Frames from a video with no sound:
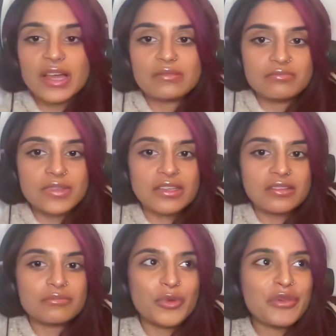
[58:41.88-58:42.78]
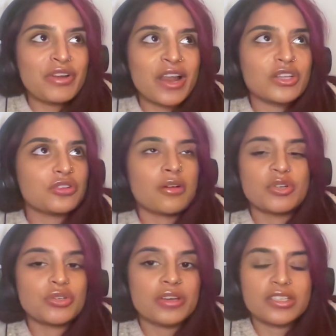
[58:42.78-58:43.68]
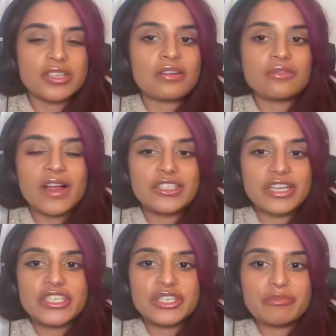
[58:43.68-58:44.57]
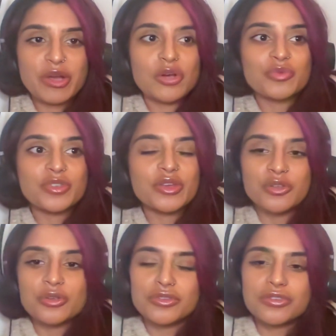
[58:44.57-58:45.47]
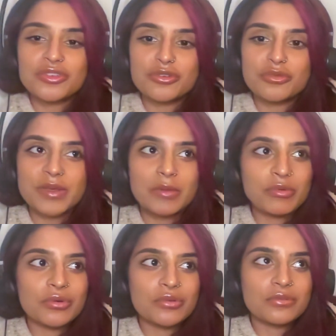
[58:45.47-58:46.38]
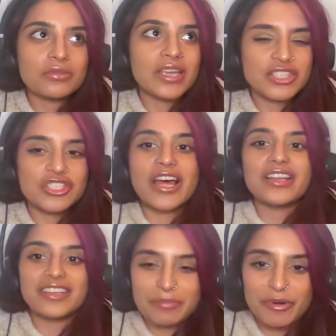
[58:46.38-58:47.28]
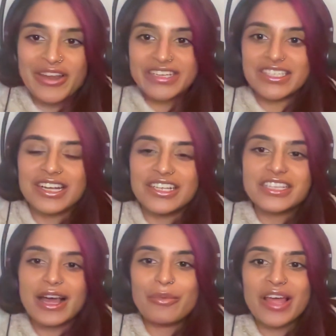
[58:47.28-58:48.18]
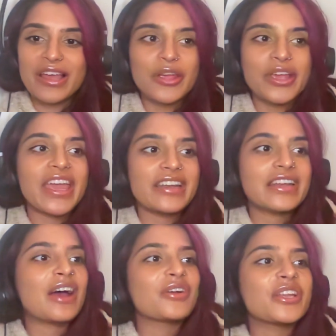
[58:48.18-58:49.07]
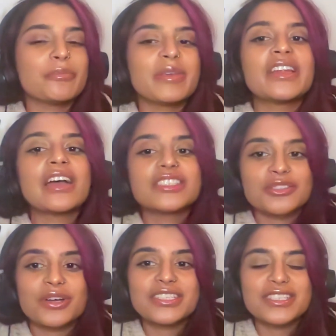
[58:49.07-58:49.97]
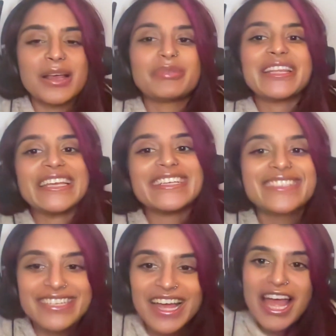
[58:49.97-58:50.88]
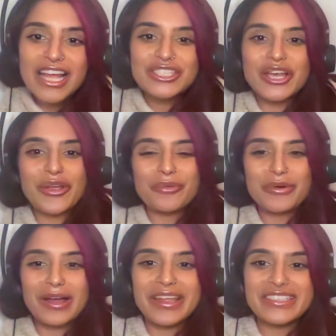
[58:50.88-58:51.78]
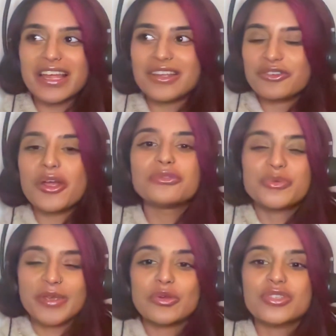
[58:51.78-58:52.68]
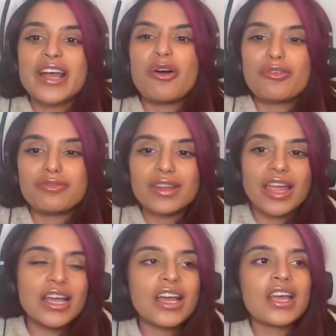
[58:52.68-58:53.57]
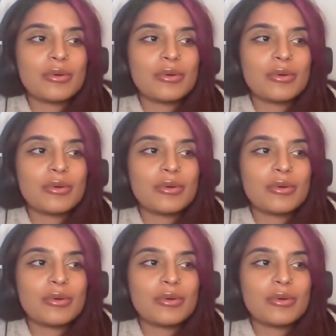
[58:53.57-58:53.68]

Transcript: Yeah. Like, we rely so much on external validation because we're so used to people externally berating us that we're like, okay, now can you be nice to us, please? So it's like, no, do it yourself. Like,